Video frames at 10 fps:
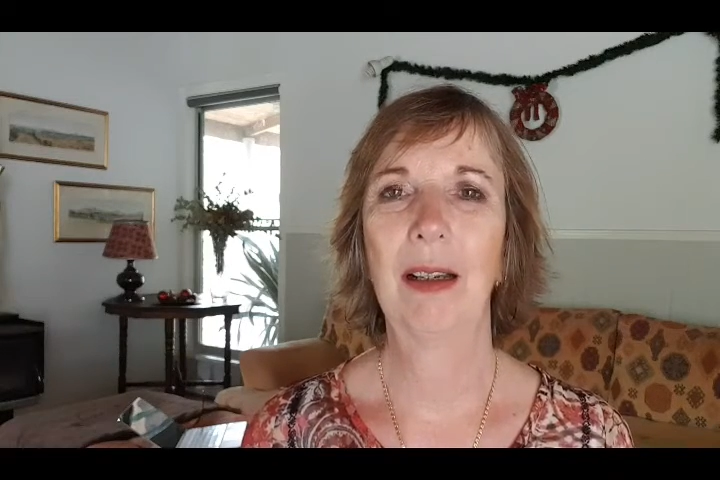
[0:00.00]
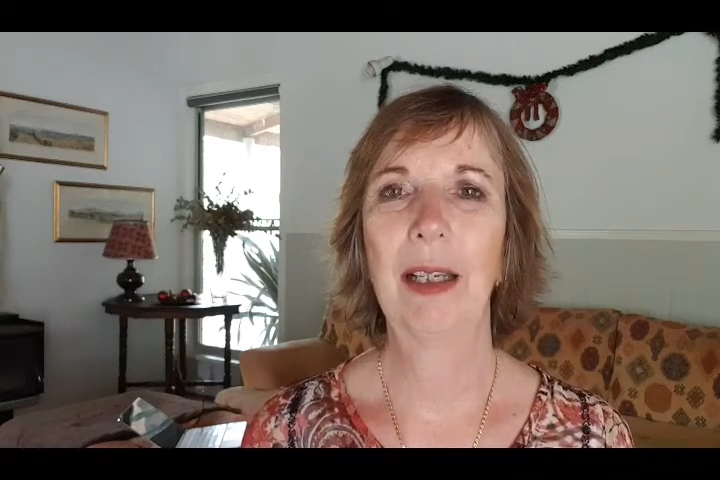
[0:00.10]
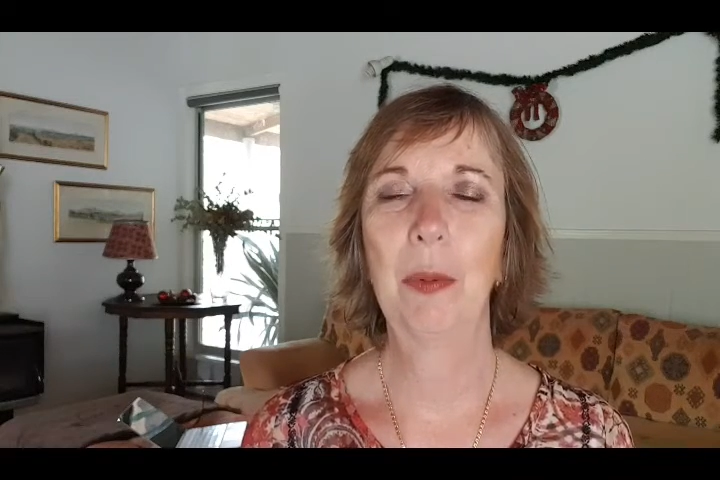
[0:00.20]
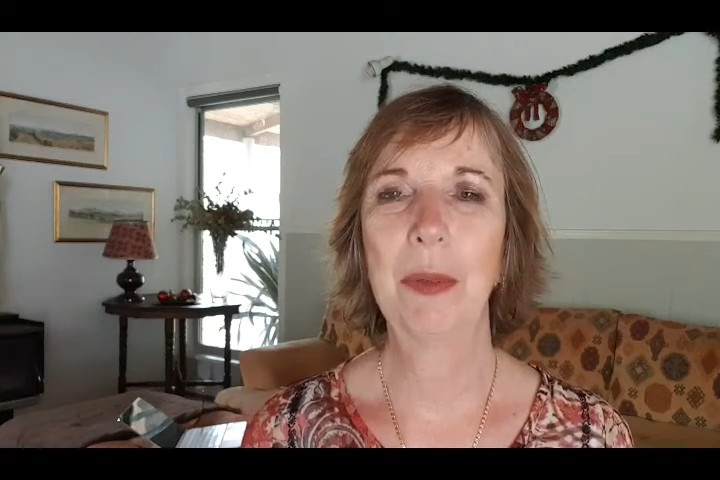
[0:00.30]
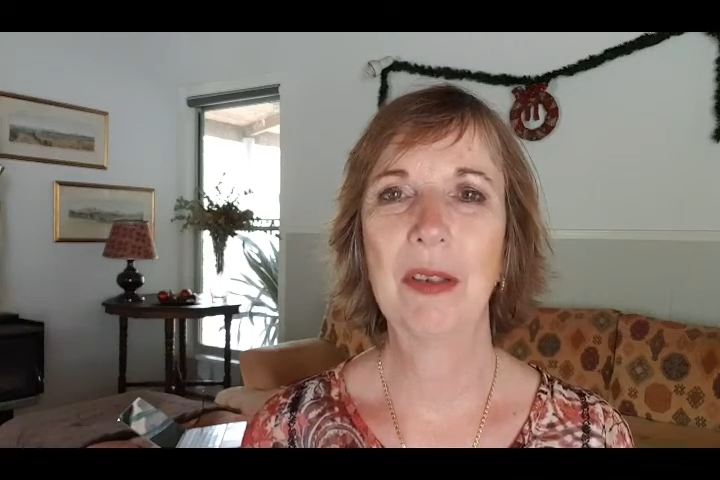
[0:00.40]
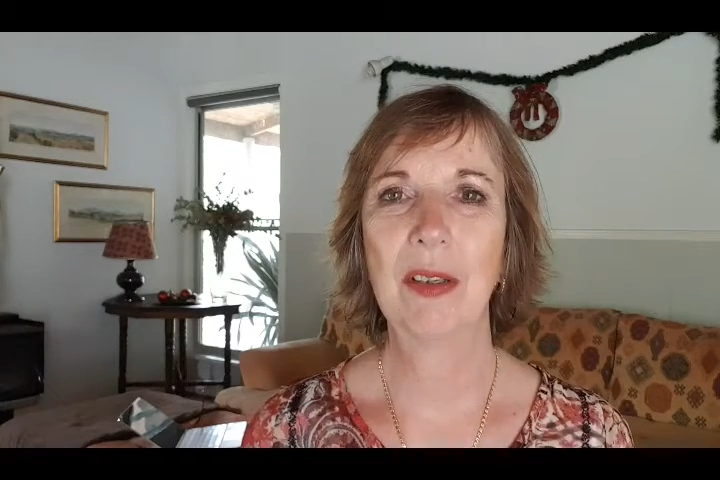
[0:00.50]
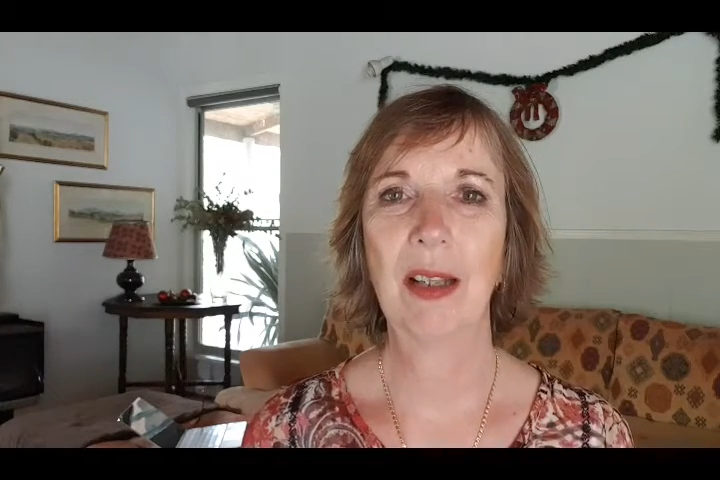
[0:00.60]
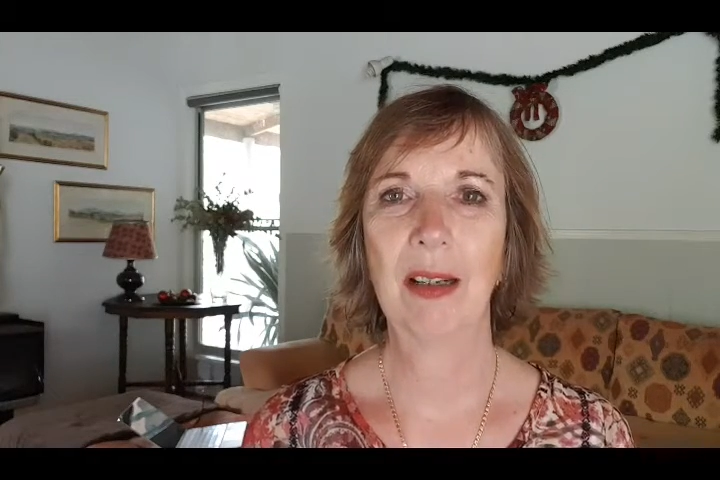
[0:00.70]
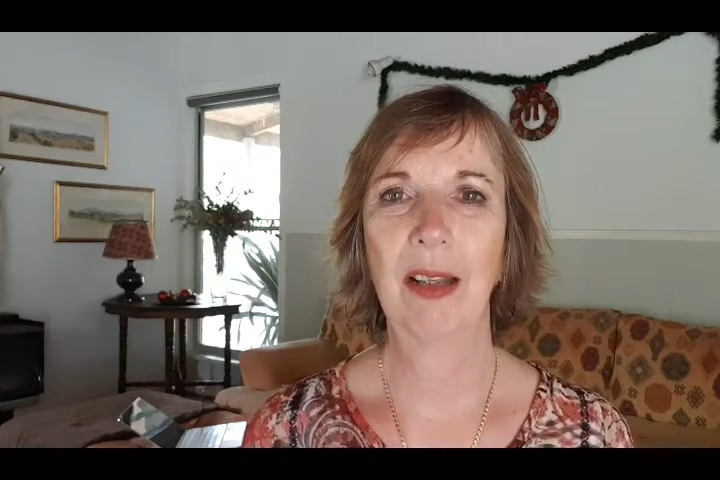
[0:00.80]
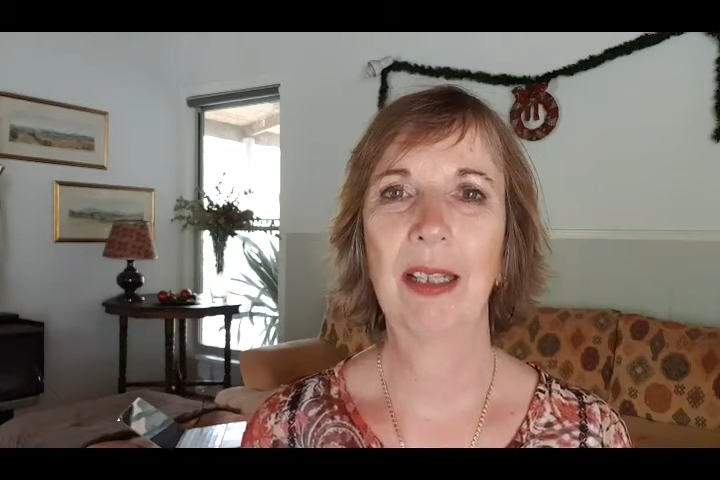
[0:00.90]
liquid
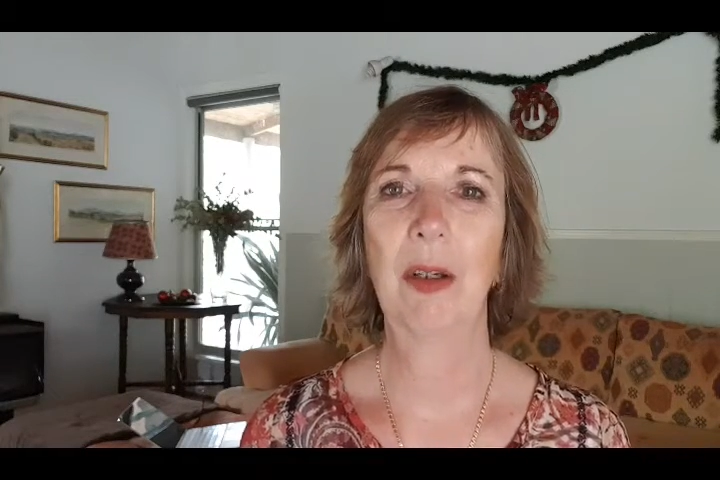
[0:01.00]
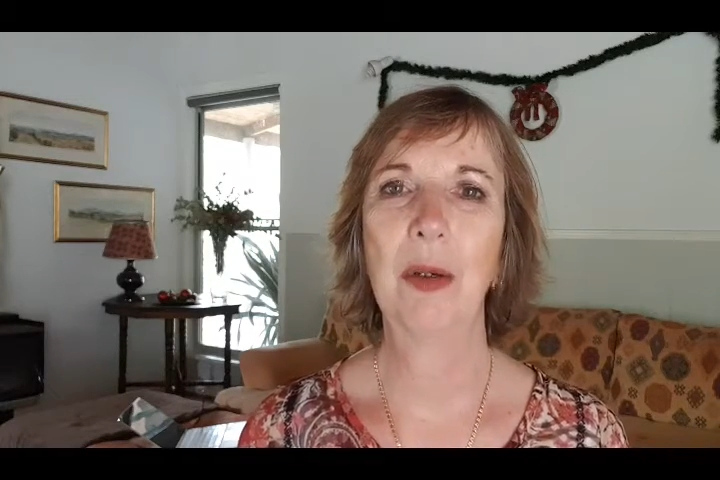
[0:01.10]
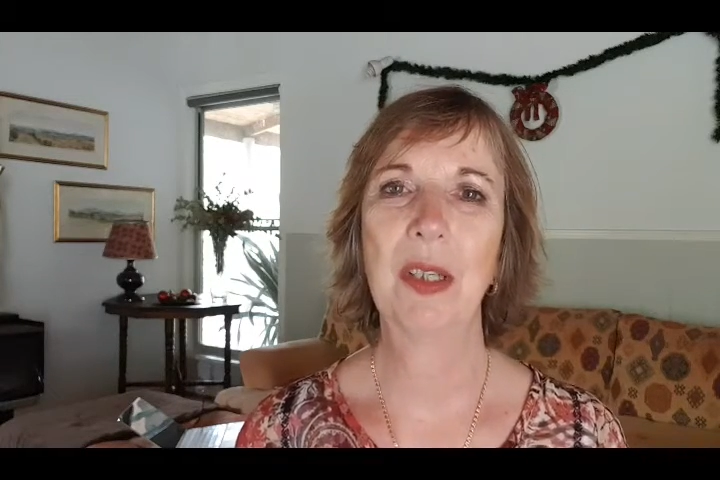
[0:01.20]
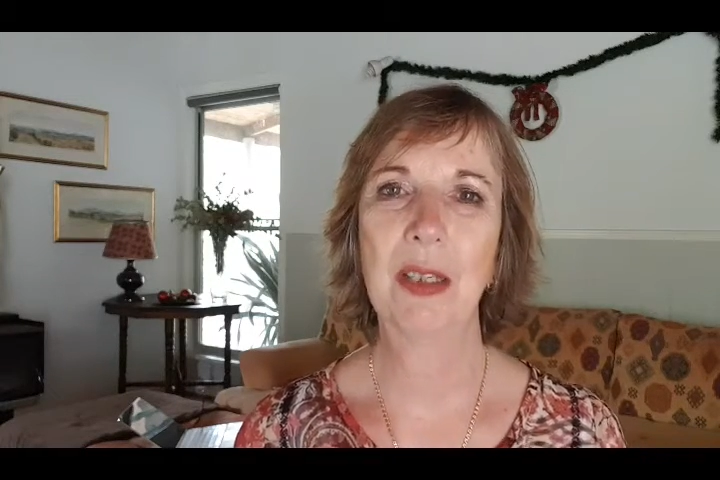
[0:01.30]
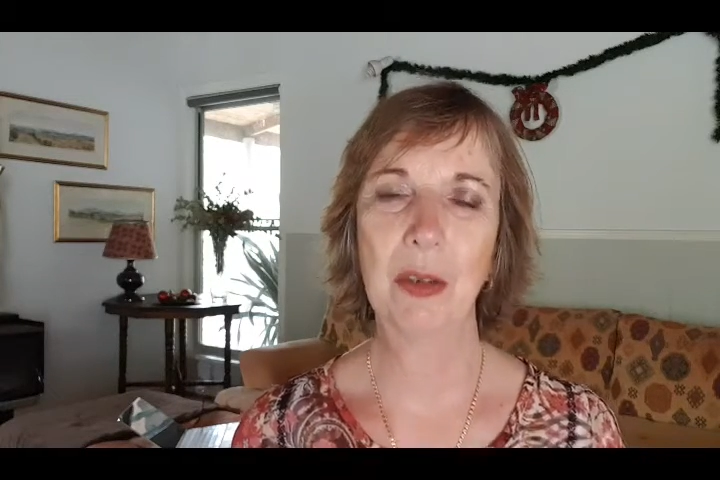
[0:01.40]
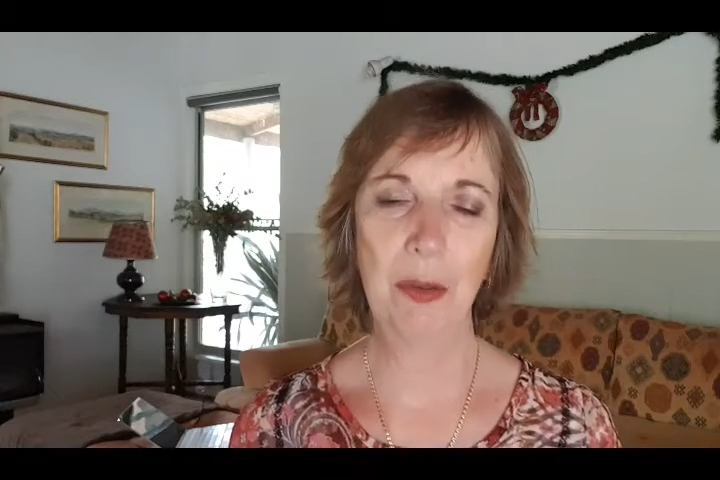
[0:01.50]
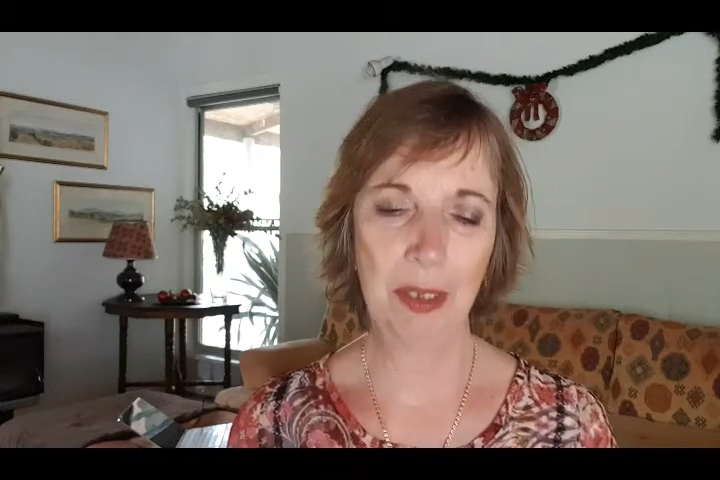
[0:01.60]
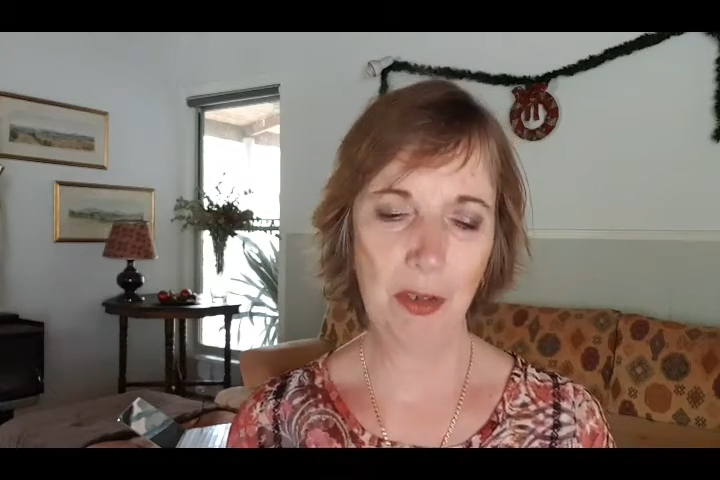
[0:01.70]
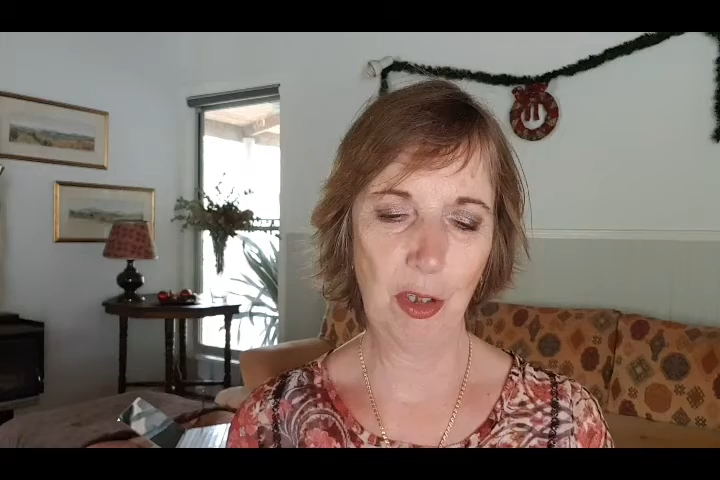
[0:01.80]
that then goes into the